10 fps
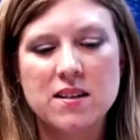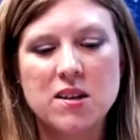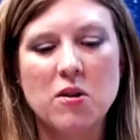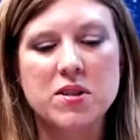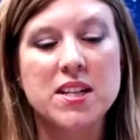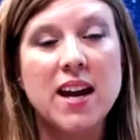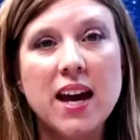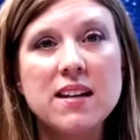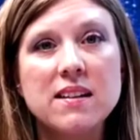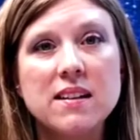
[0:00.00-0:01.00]
So
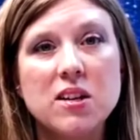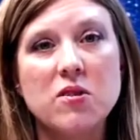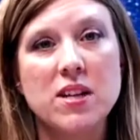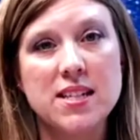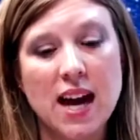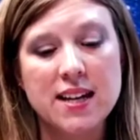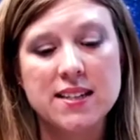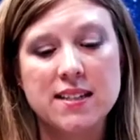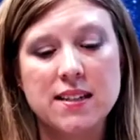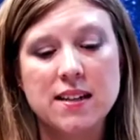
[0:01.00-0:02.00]
tonight, you can
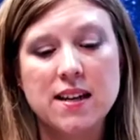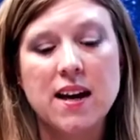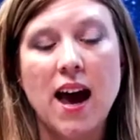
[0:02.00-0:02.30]
text